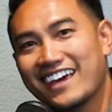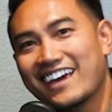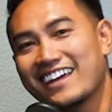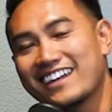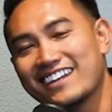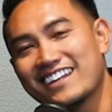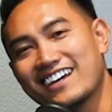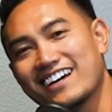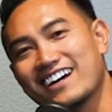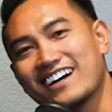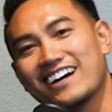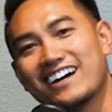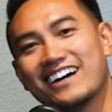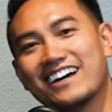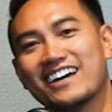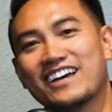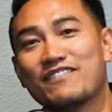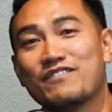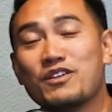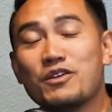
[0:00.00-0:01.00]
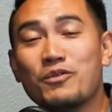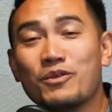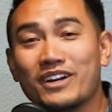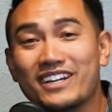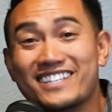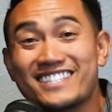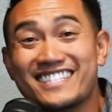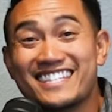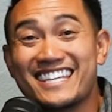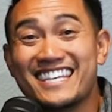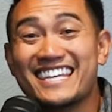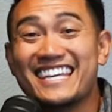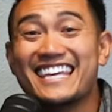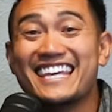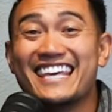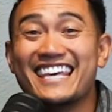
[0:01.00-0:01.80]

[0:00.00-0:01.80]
And if you want to see